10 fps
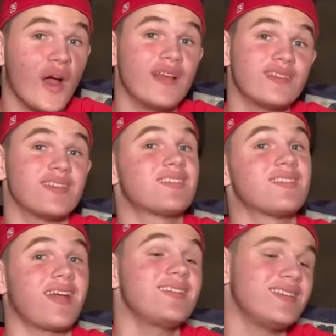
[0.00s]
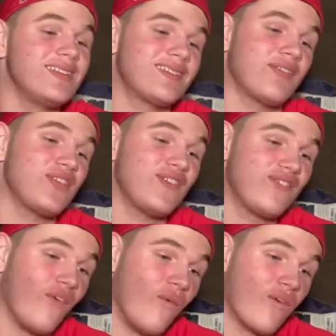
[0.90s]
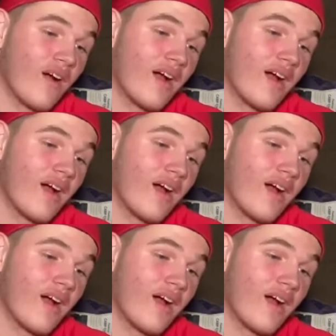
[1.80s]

since 1974.